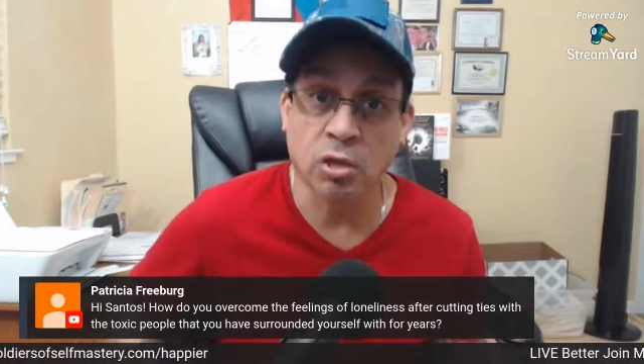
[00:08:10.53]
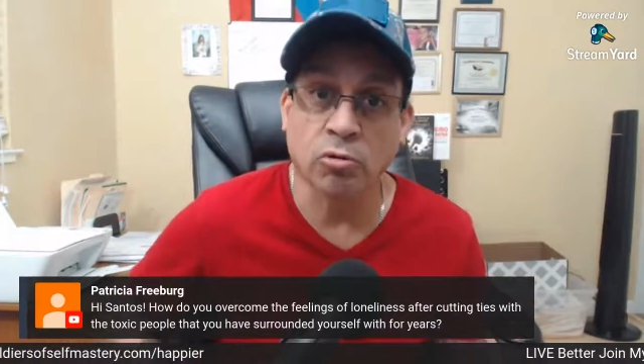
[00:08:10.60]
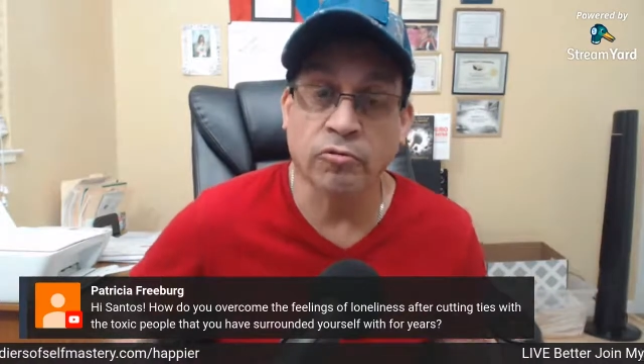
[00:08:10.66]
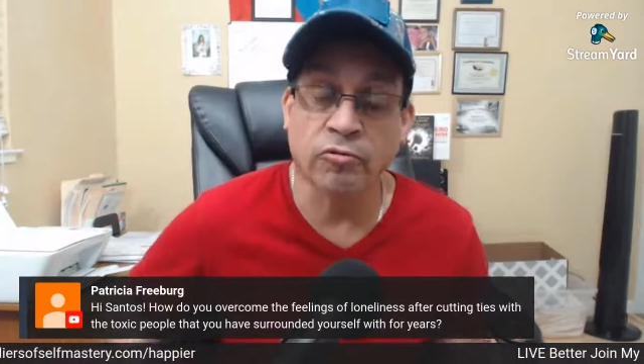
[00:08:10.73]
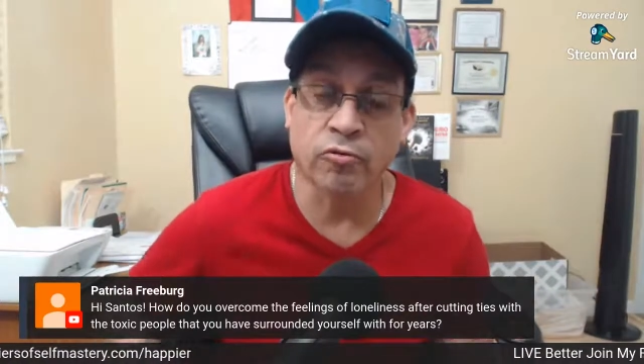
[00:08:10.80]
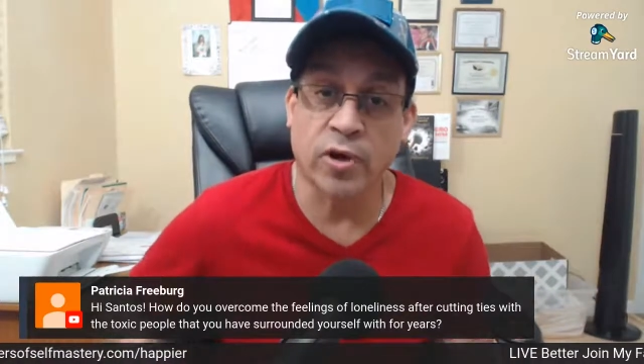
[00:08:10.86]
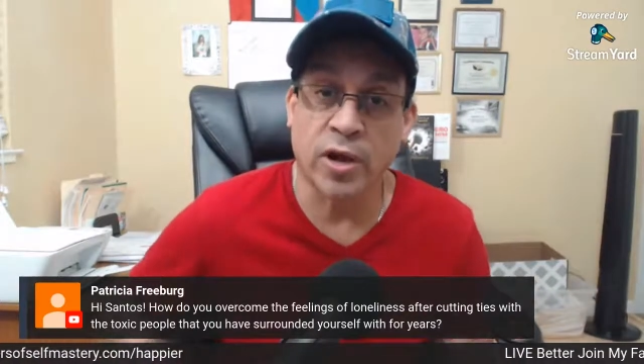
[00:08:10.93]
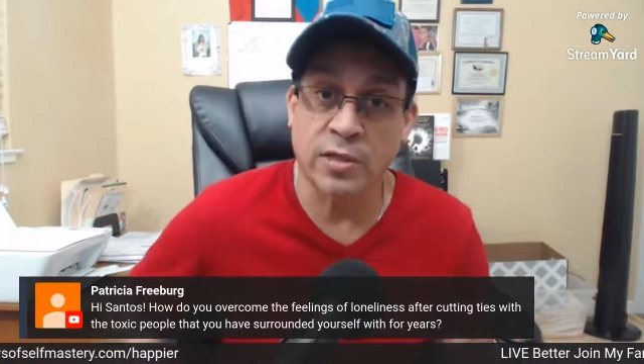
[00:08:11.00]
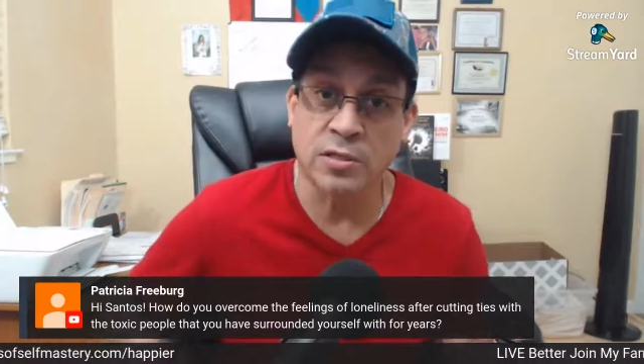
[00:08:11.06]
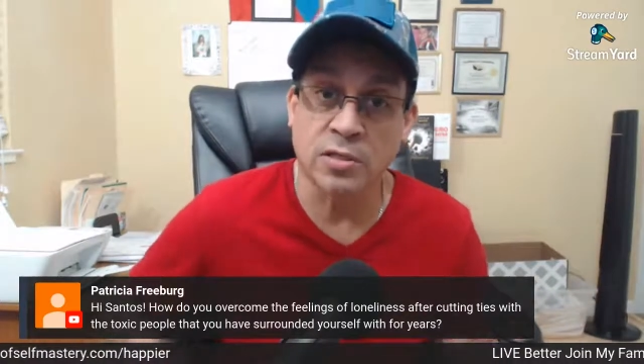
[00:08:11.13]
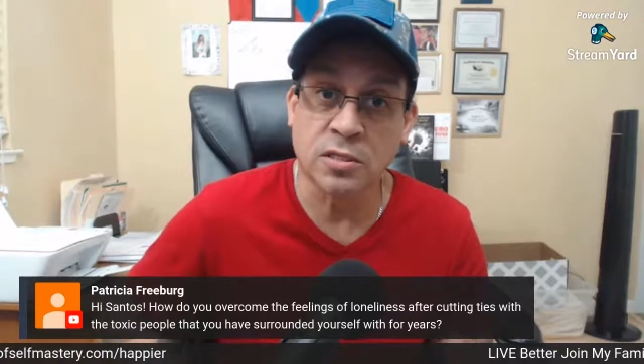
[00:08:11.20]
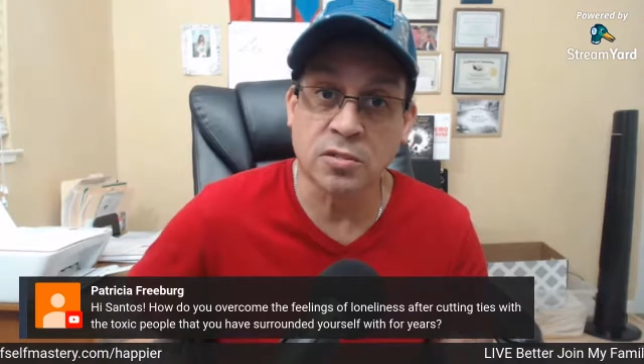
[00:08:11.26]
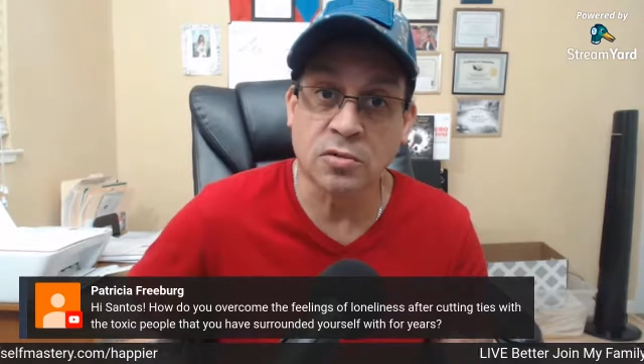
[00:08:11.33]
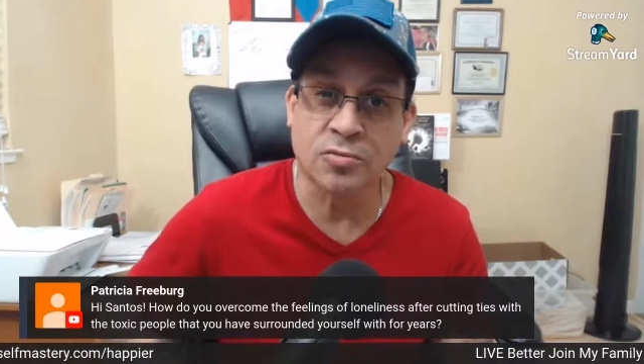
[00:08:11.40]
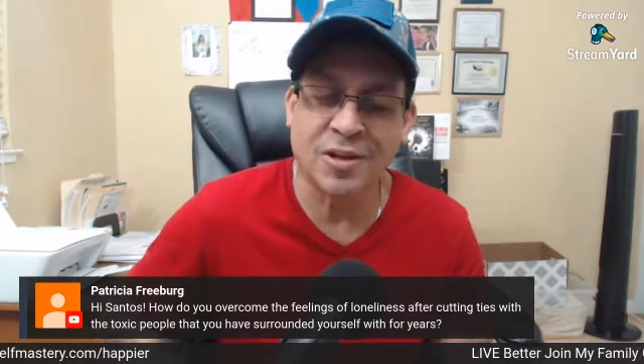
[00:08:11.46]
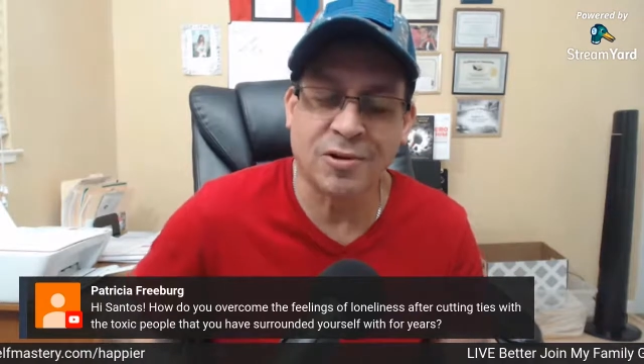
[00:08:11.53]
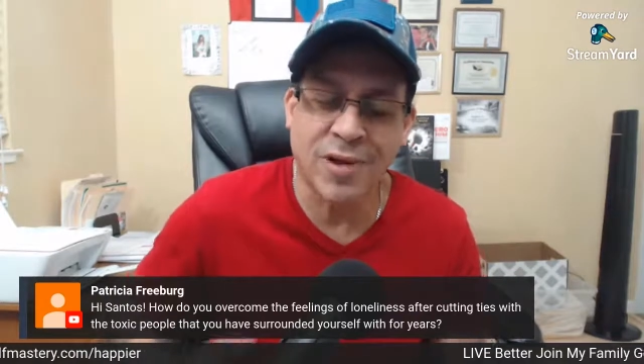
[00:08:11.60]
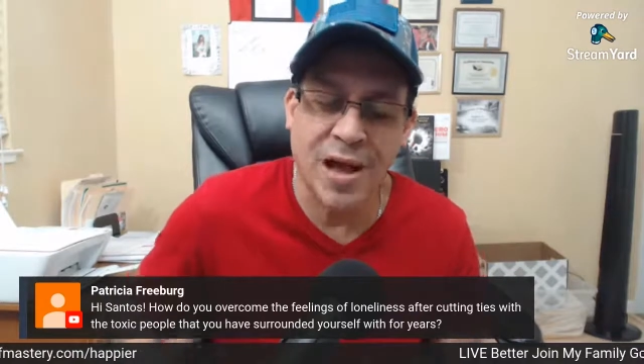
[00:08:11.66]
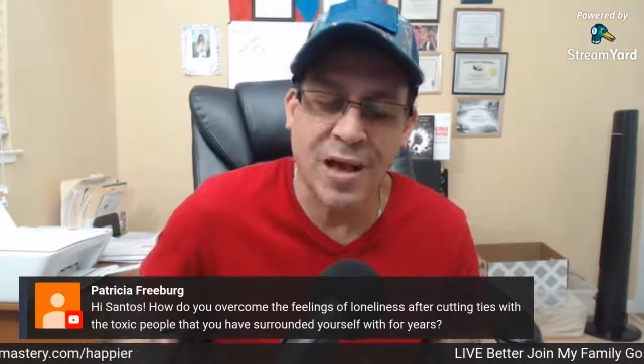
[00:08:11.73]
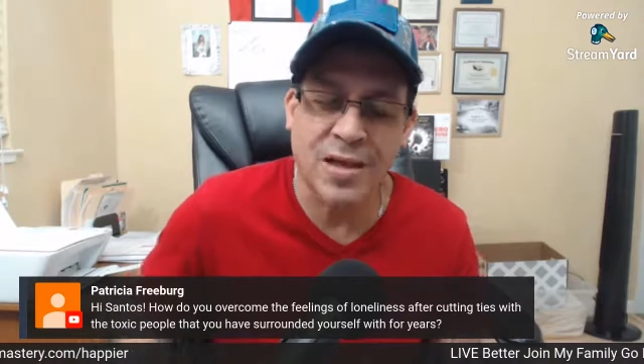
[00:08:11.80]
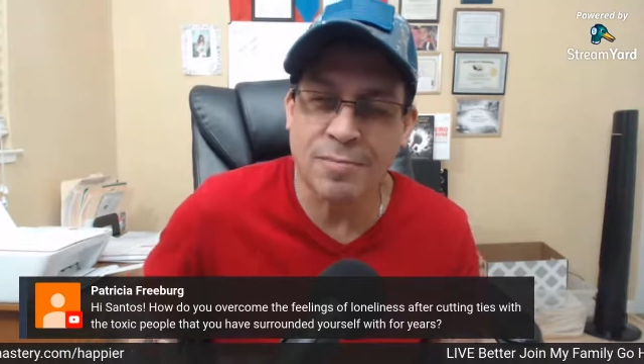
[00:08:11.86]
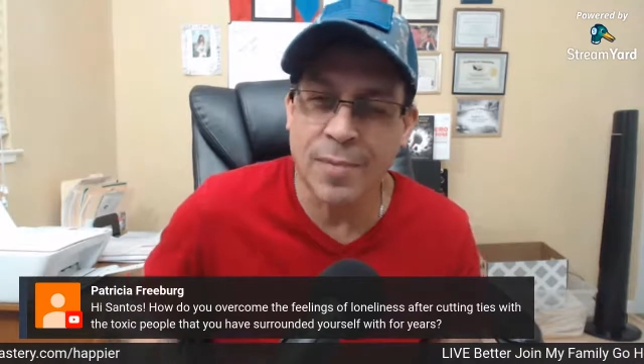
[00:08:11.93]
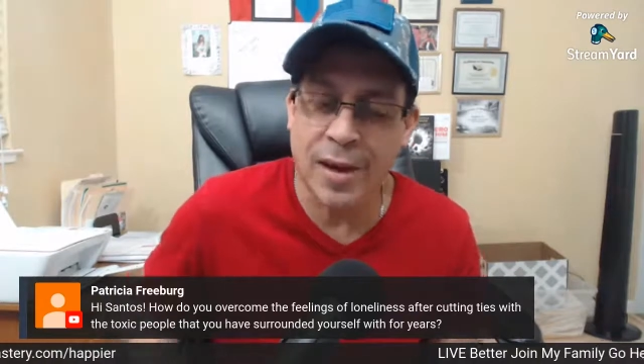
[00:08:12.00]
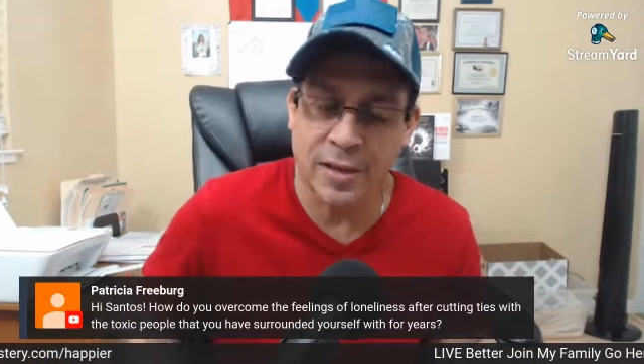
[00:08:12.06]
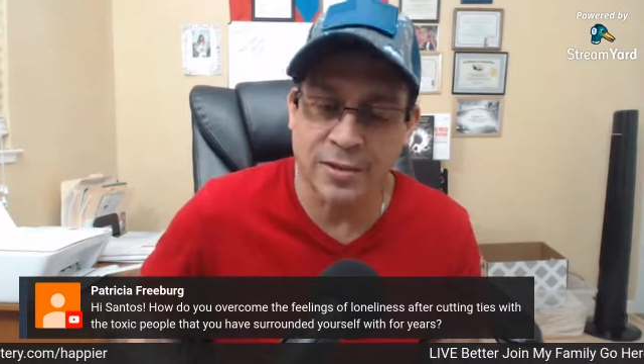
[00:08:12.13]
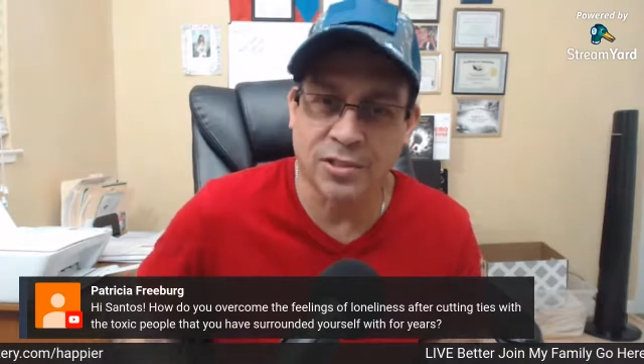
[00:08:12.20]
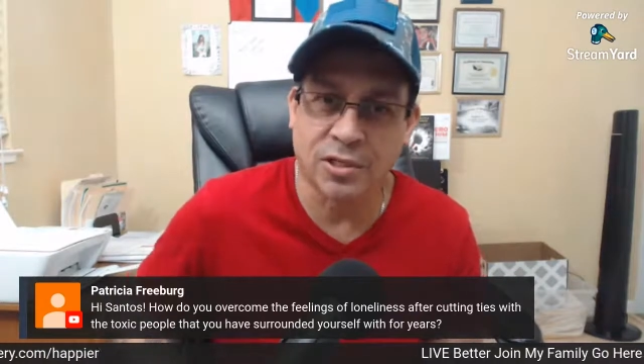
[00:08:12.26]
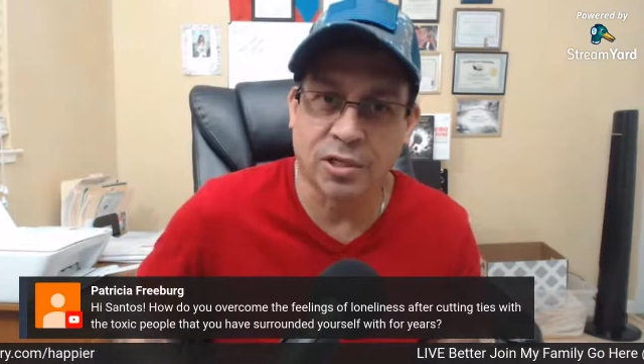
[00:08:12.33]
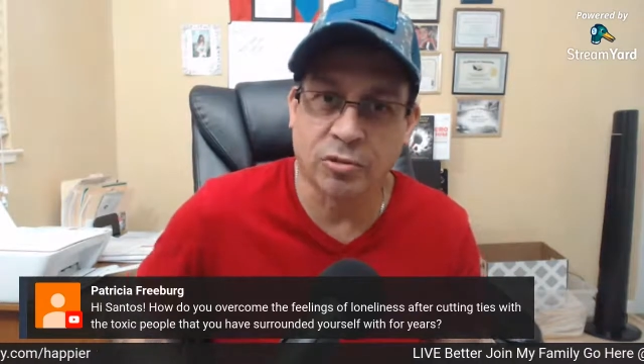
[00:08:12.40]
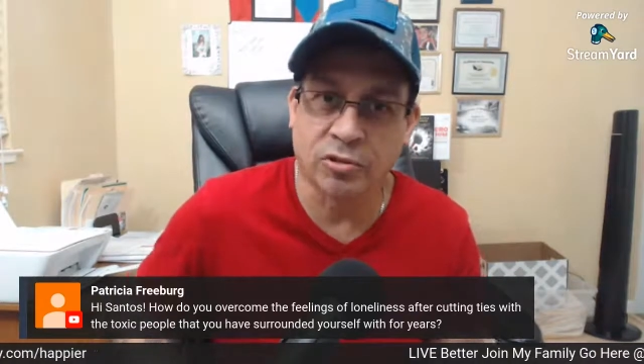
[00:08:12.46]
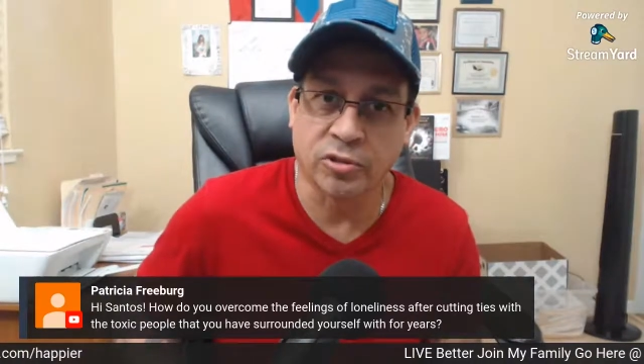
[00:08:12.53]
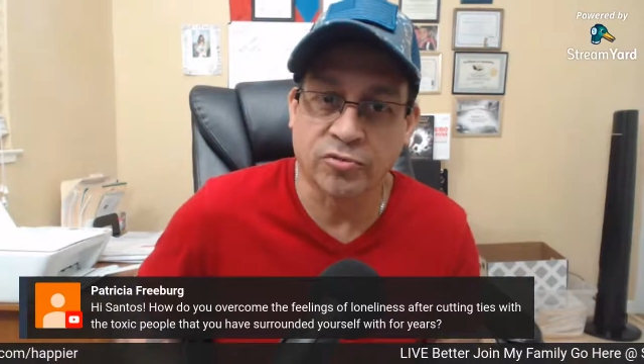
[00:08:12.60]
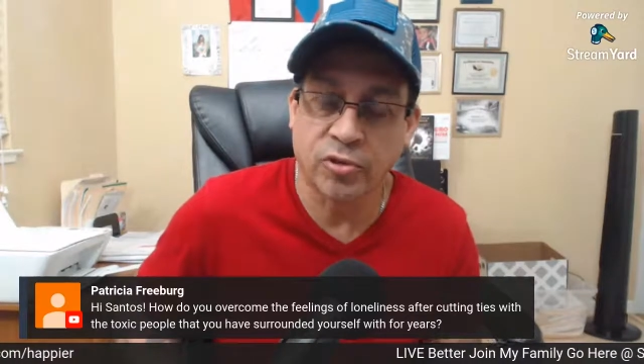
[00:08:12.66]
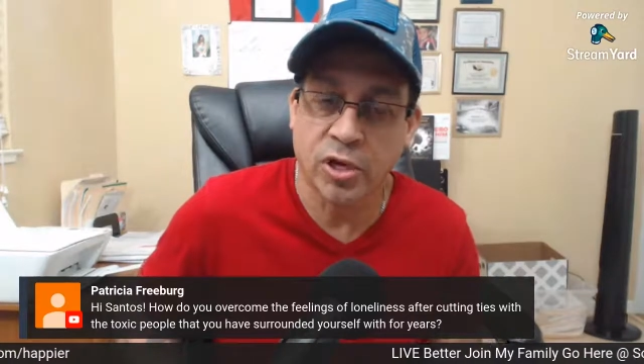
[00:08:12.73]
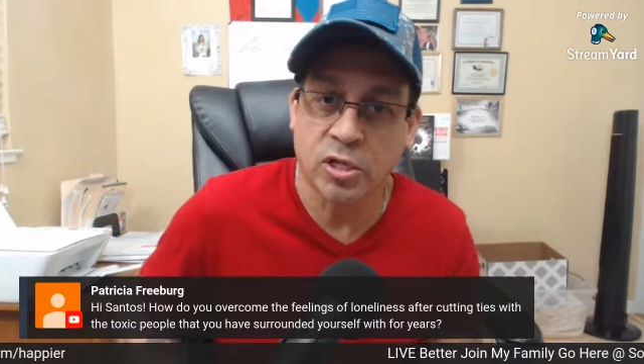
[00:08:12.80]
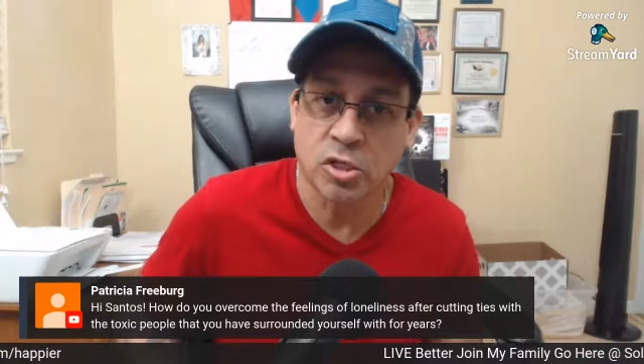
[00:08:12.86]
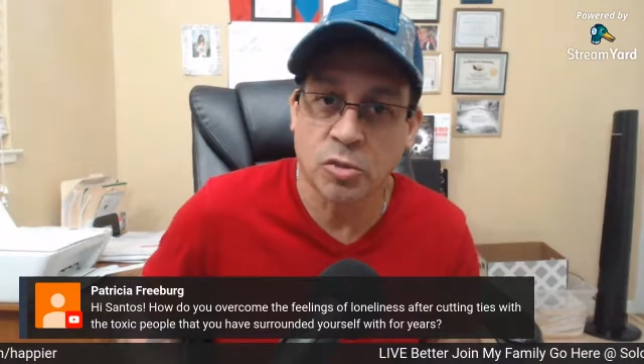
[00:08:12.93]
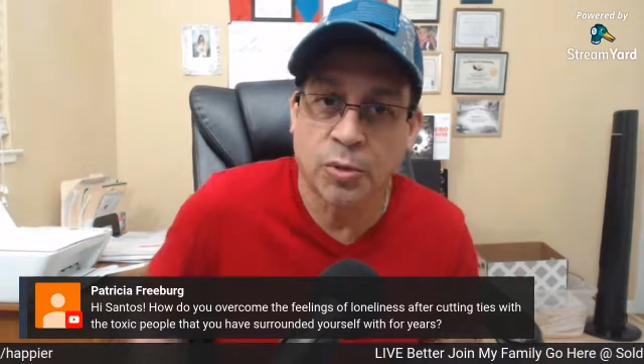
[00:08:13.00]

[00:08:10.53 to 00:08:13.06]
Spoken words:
friends. They're not imaginary friends,